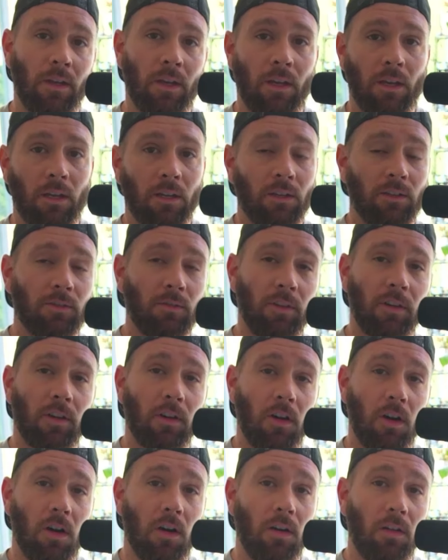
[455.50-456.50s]
So there
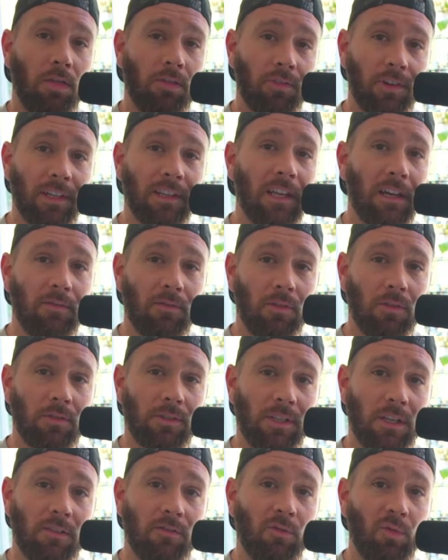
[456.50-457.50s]
are 3
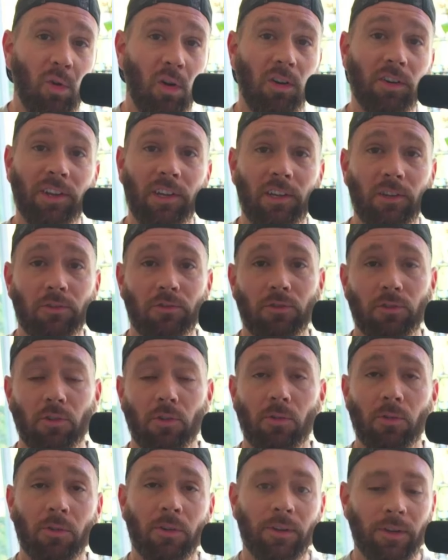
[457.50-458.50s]
levels of quality
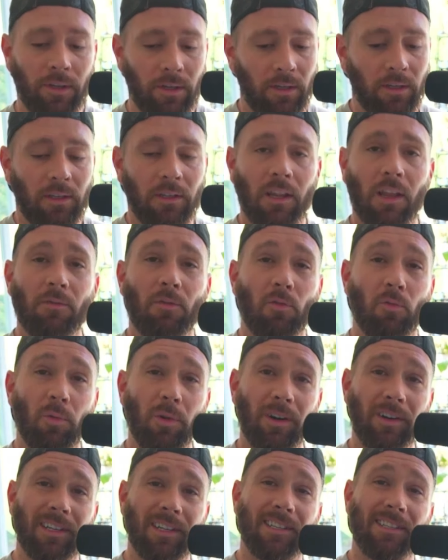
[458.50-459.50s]
control. Level
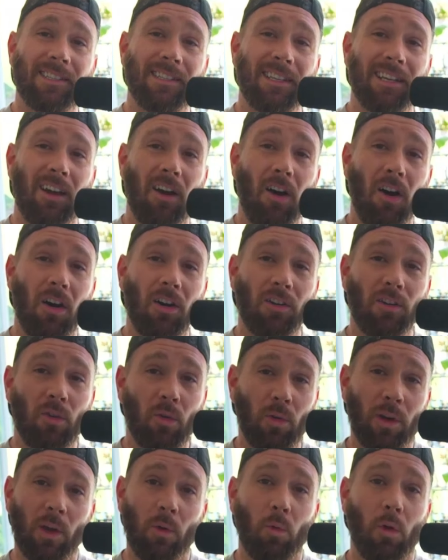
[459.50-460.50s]
1 is the
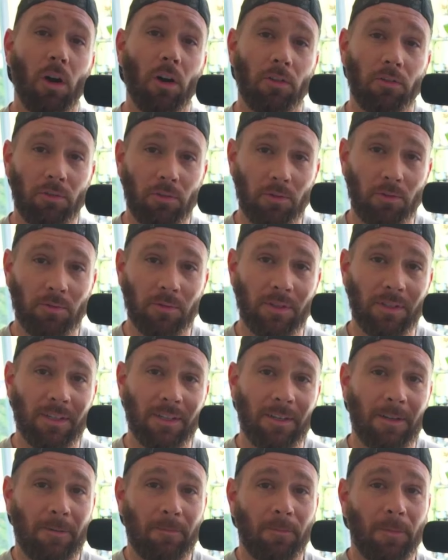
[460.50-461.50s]
ongoing walkthroughs.
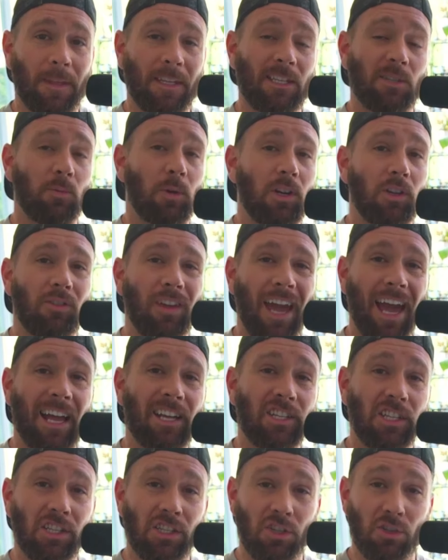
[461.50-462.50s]
This is where you catch
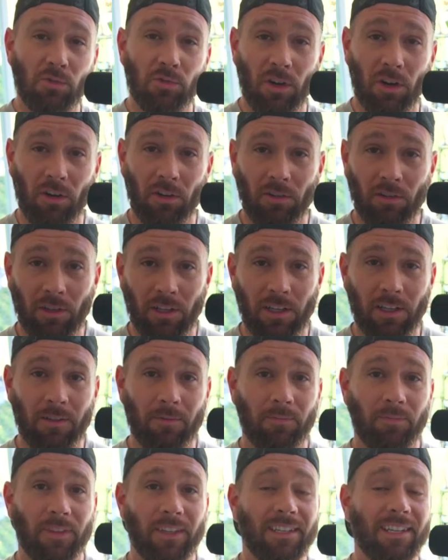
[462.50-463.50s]
issues early.
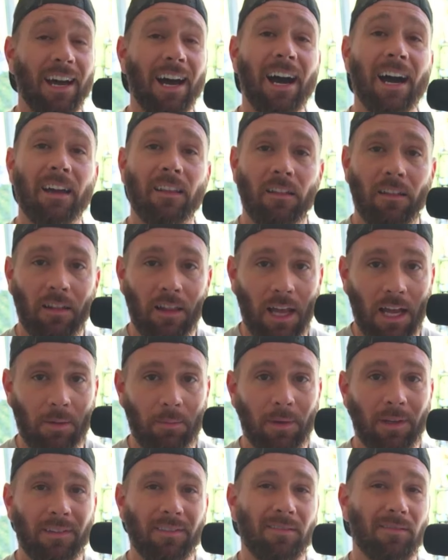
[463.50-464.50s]
The tile
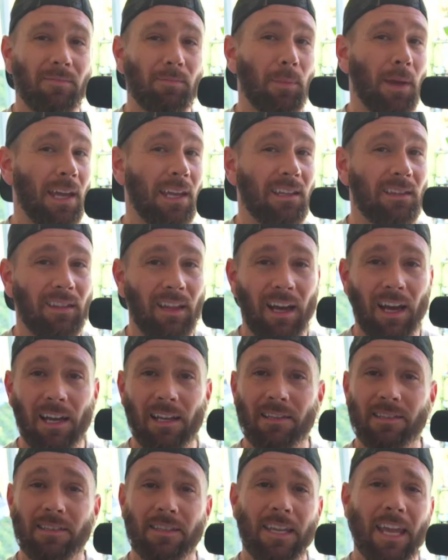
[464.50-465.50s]
alignment, paint
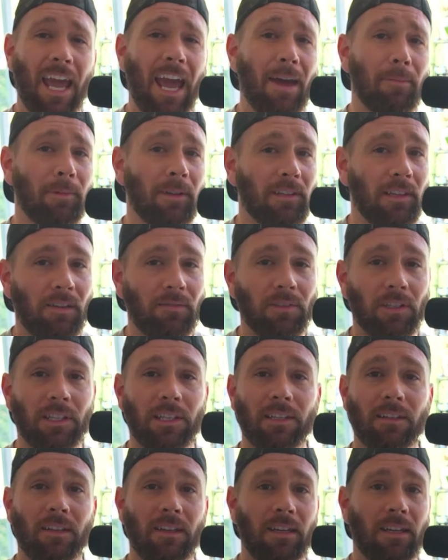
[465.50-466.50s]
lines, cabinet
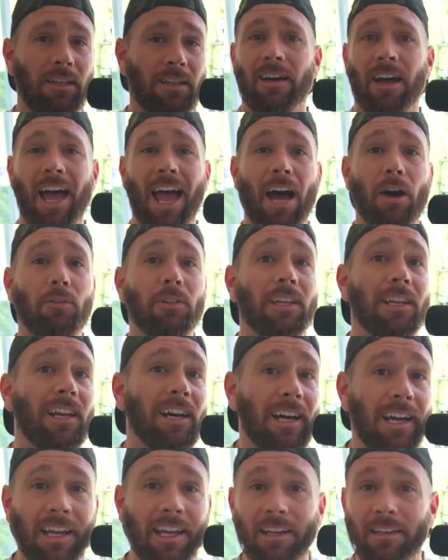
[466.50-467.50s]
leveling, outlet
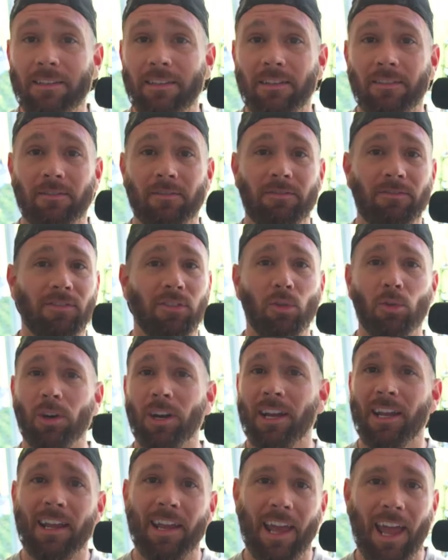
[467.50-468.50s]
height,
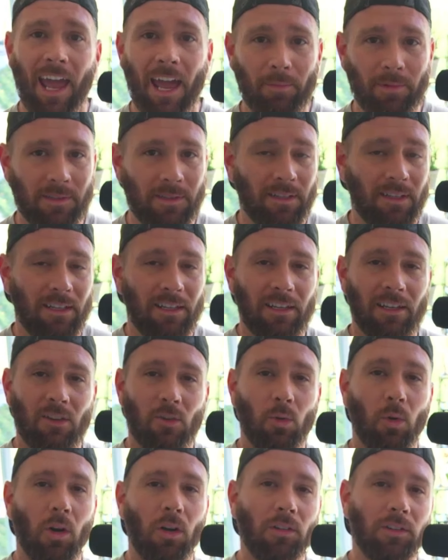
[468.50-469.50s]
flooring gaps.
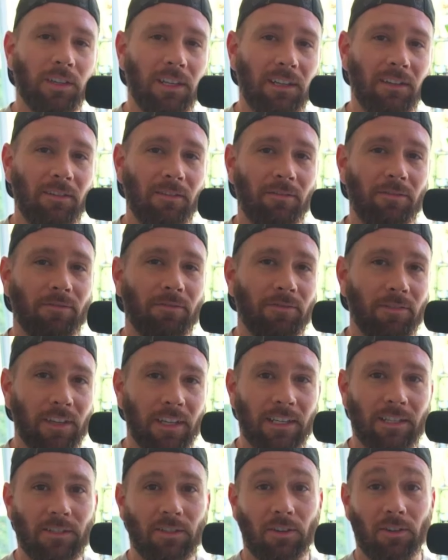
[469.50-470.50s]
Quality
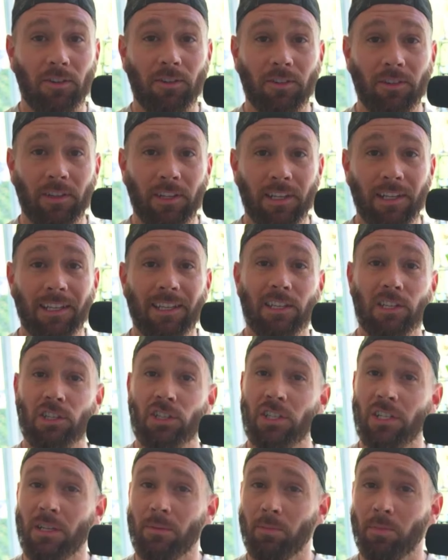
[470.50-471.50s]
fixed early is
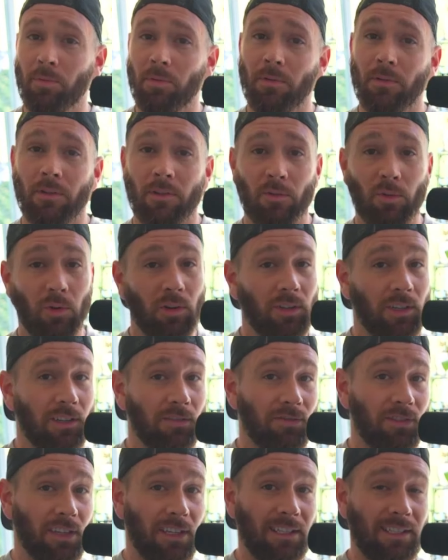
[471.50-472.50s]
cheap. Quality
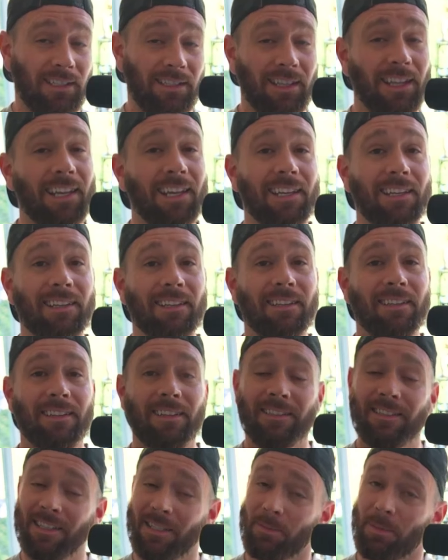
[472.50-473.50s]
fixed late
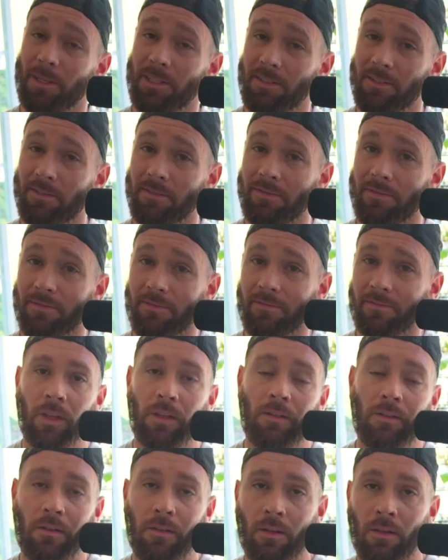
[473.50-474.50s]
is expensive.
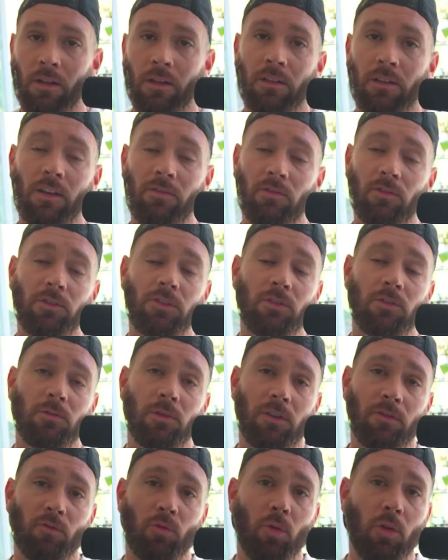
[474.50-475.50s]
Level 2
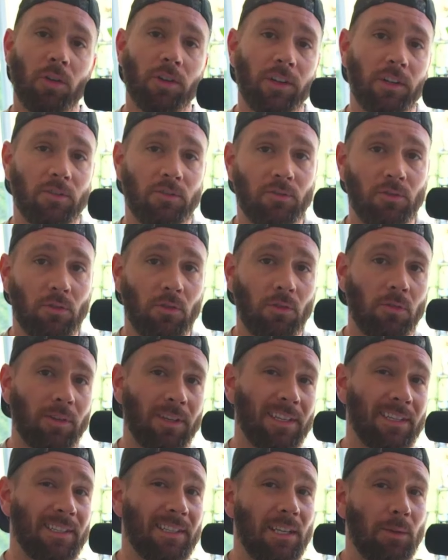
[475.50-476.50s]
of quality control
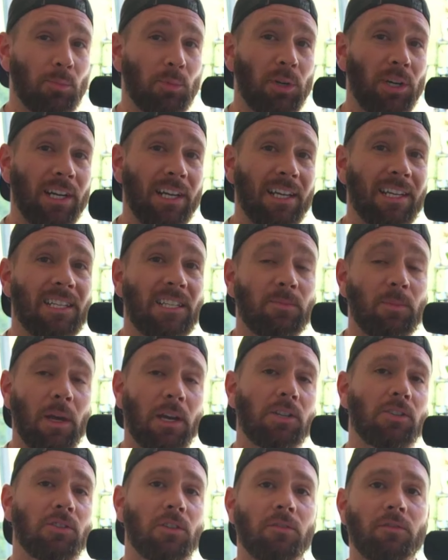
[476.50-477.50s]
is the
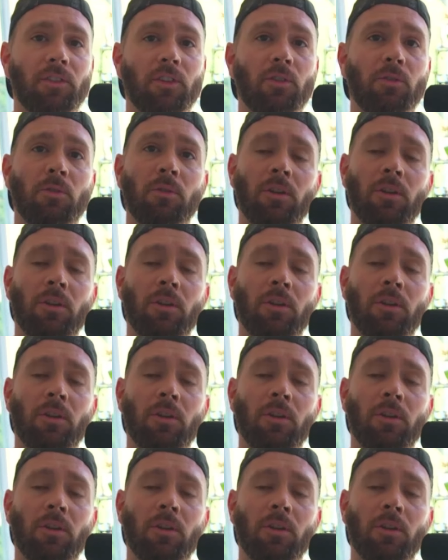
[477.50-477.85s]
pre-inspection review.